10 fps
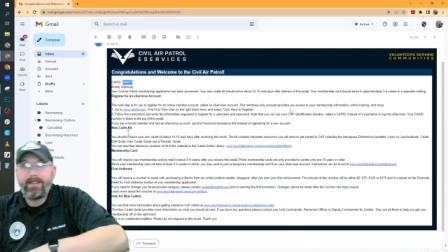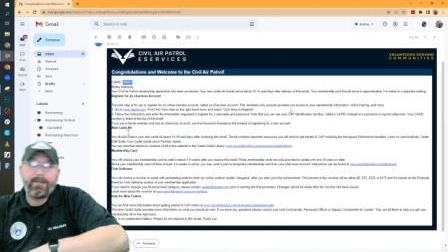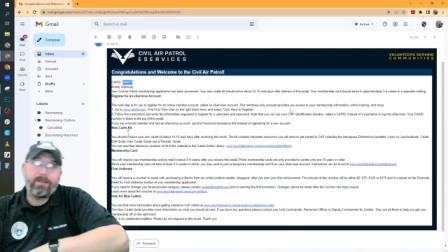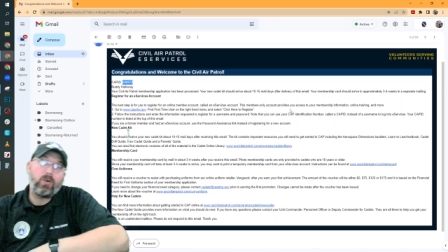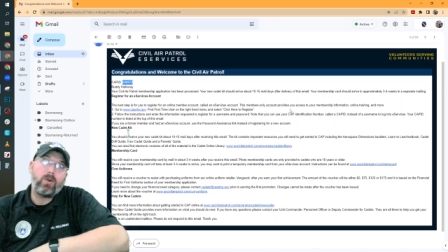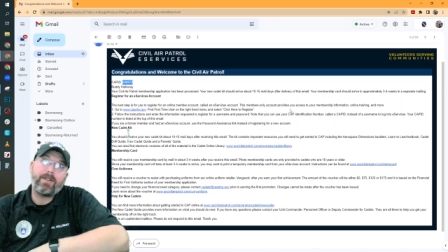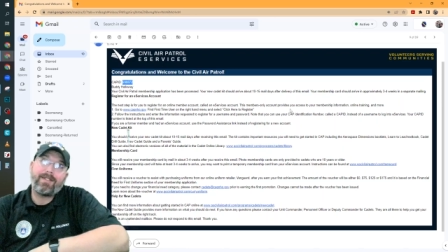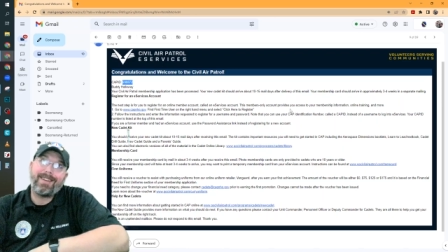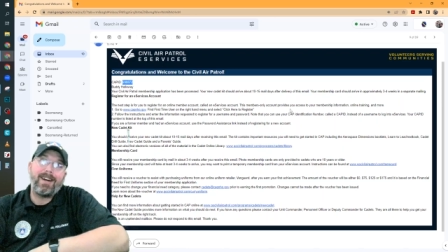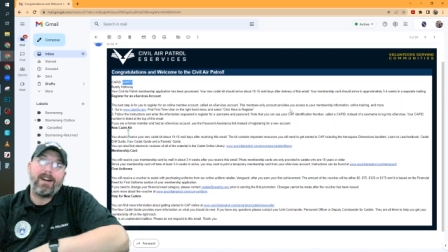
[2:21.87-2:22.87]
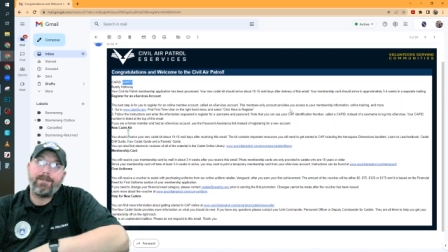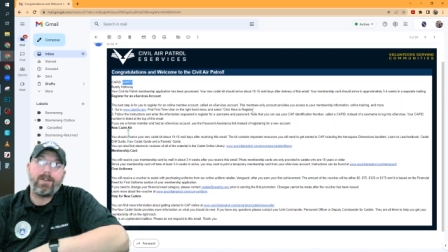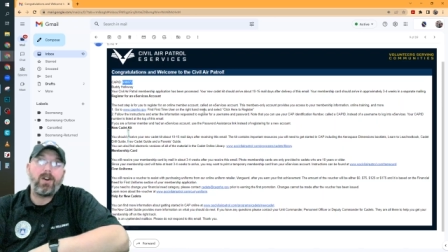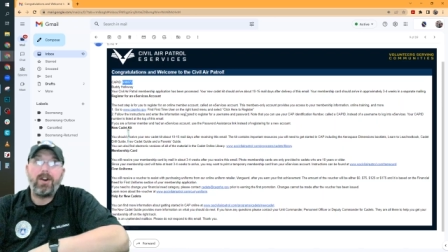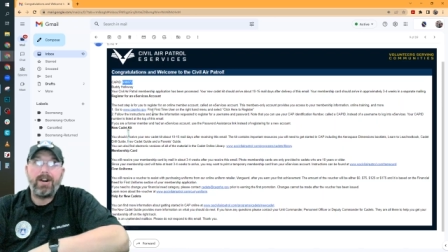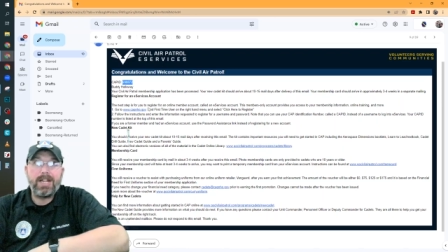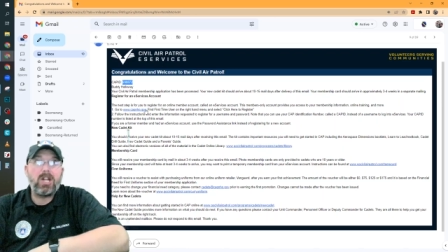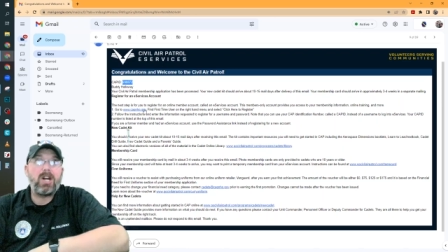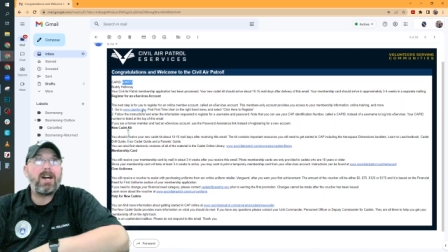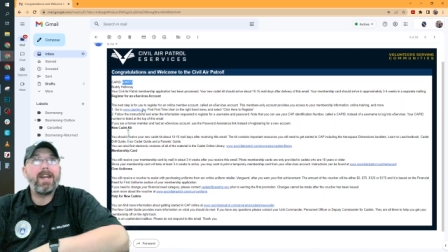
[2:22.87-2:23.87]
of cool stuff
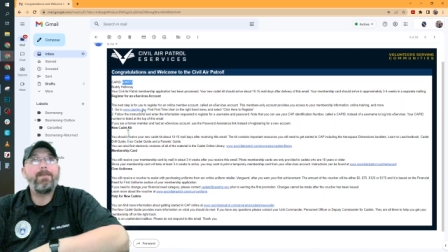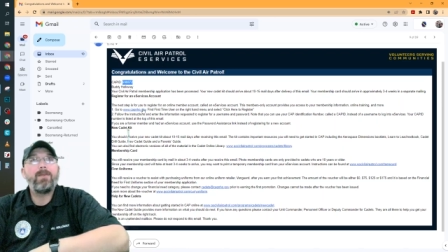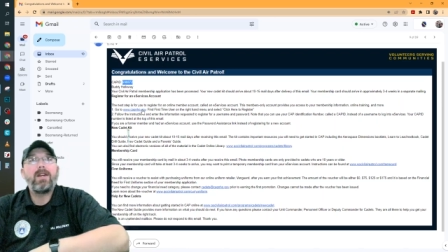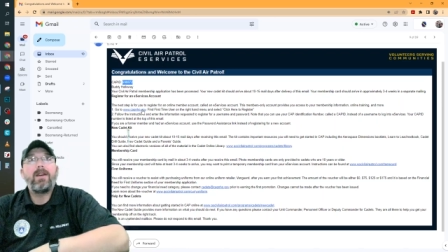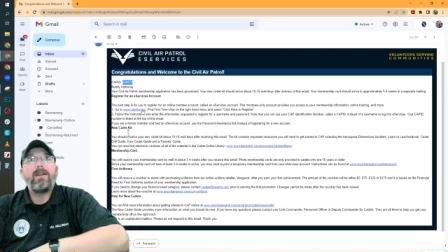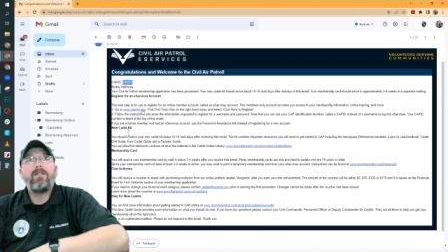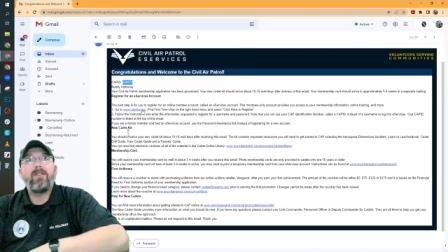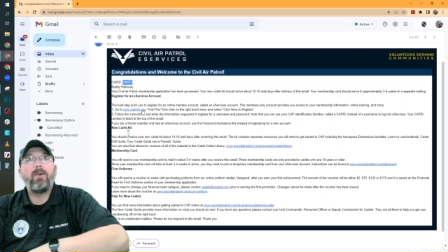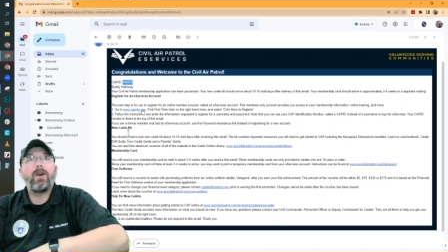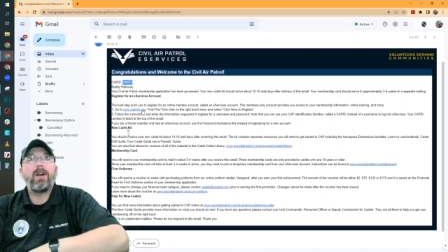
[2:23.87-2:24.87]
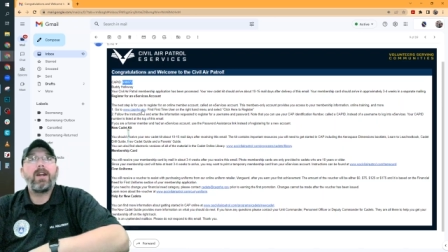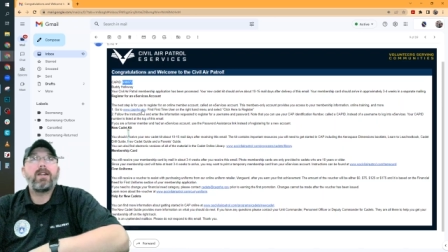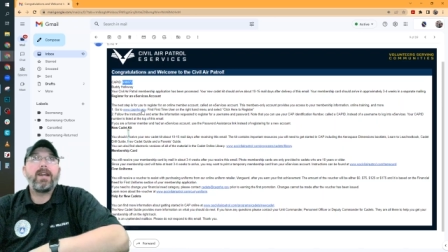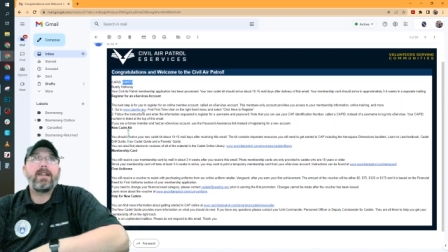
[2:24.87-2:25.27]
online. So we're going to click